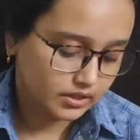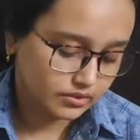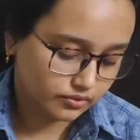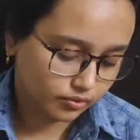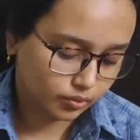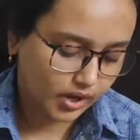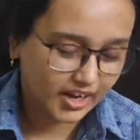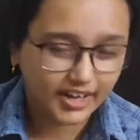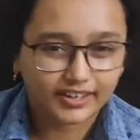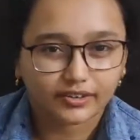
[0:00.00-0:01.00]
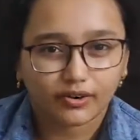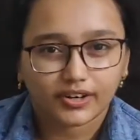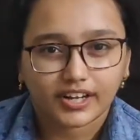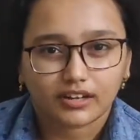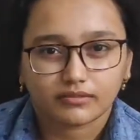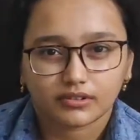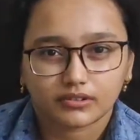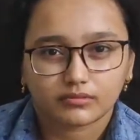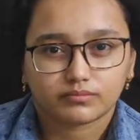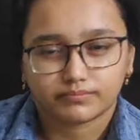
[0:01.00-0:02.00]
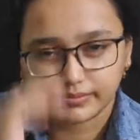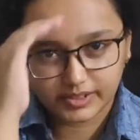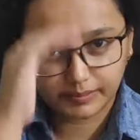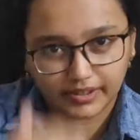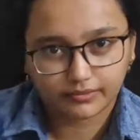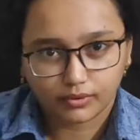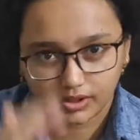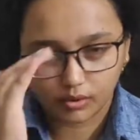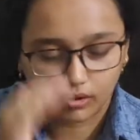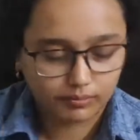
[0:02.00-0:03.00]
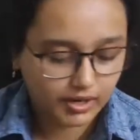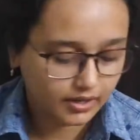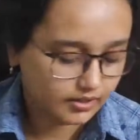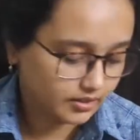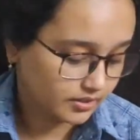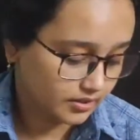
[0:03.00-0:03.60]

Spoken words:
So, and I did not have a space for a tall plant.